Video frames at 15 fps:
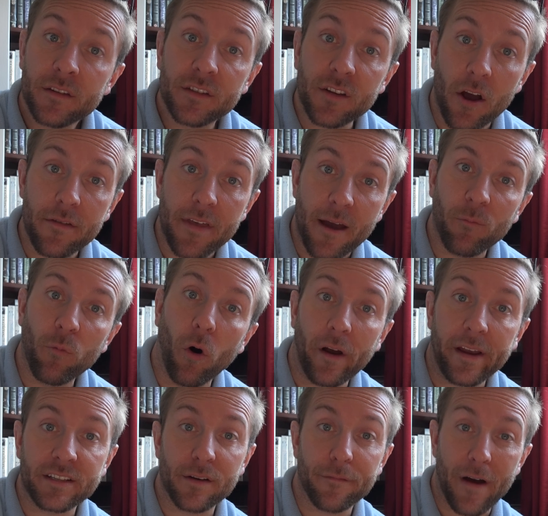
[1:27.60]
So then, what
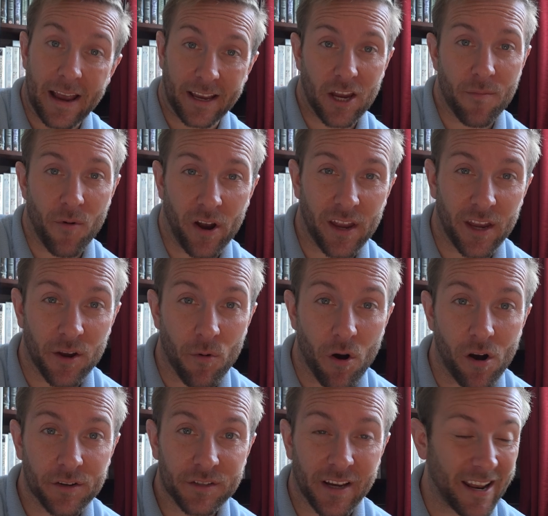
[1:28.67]
is a vacuum, I hear you
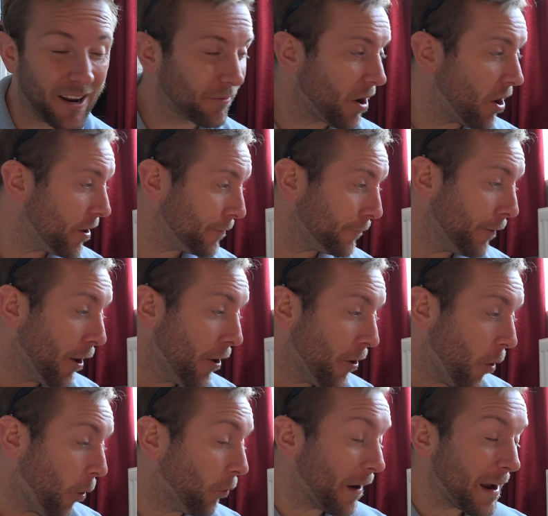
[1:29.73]
ask? And I'm kind of
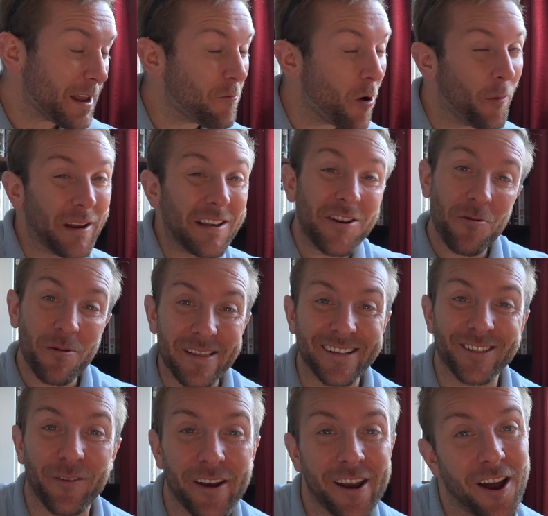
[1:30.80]
already, while we're doing
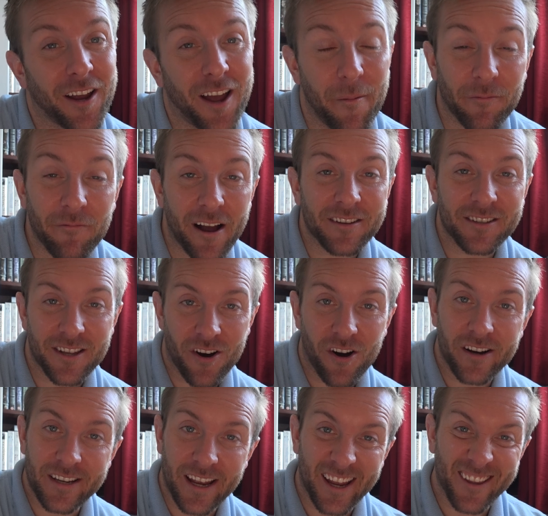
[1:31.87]
this video, coming round to the
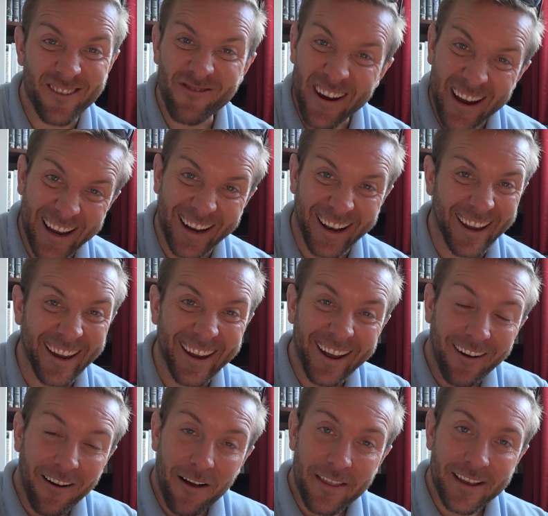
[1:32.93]
idea that really,
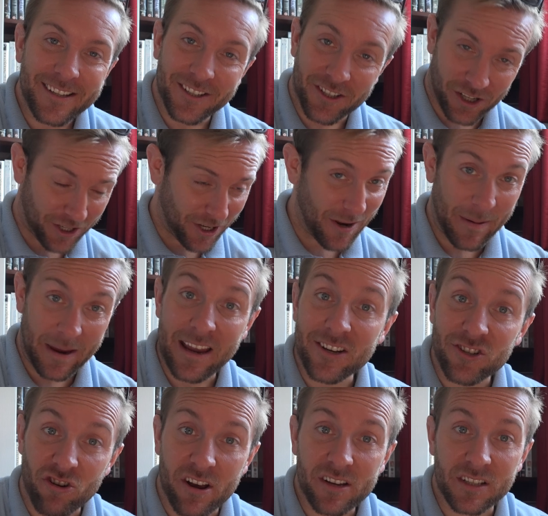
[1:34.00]
this is just going to be
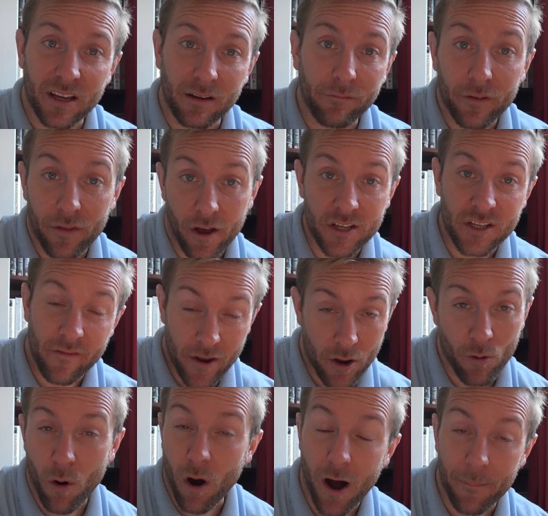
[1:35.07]
interesting for those of
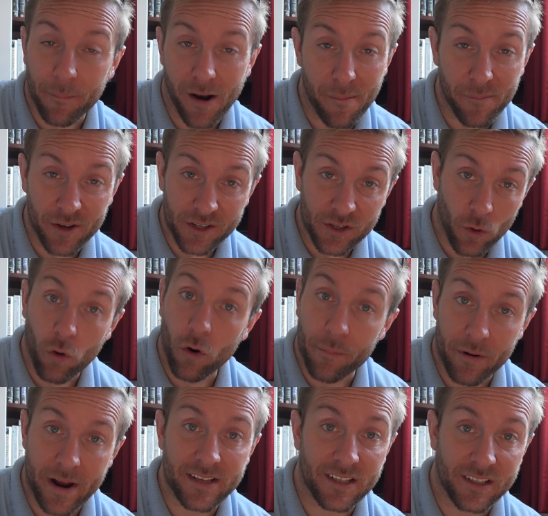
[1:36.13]
you who are plumbers or
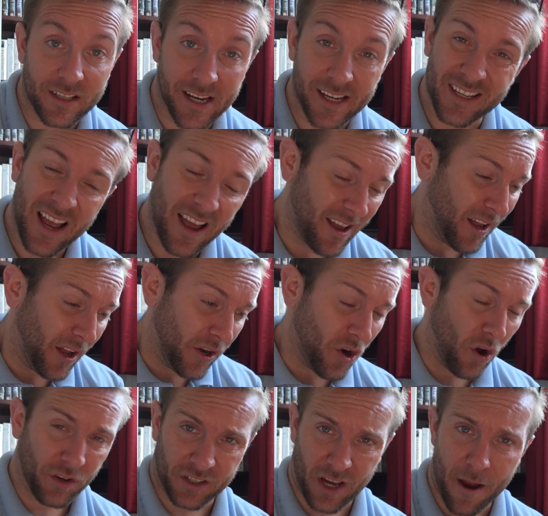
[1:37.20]
apprentices,
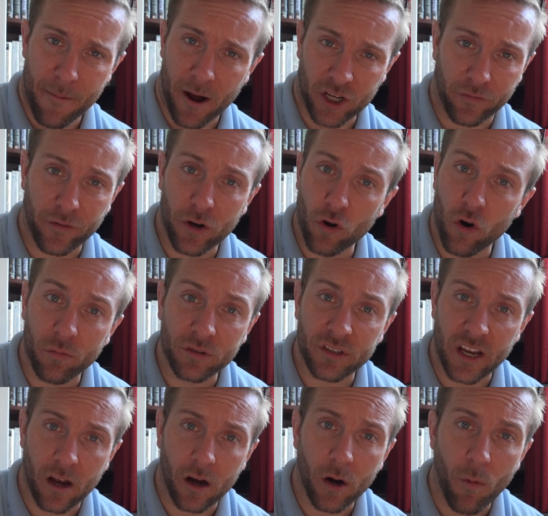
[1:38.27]
not so much for your normal
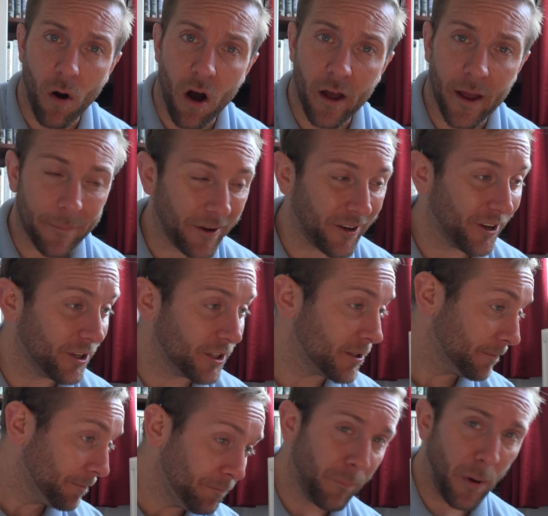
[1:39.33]
D I Y, because
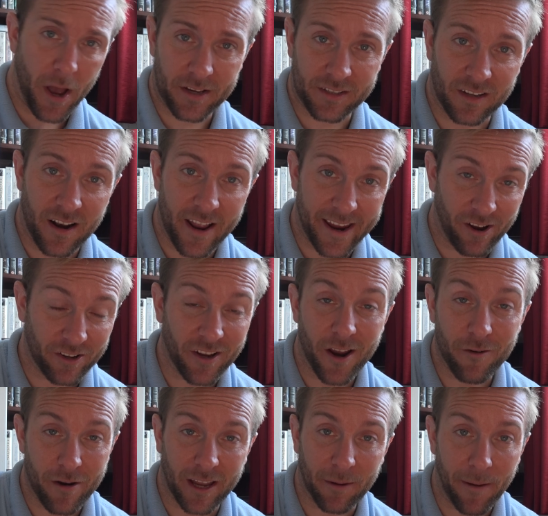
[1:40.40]
personally, I
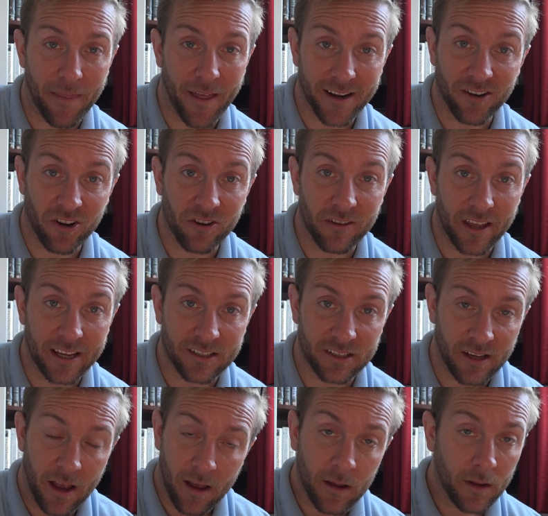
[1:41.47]
don't recommend they do this.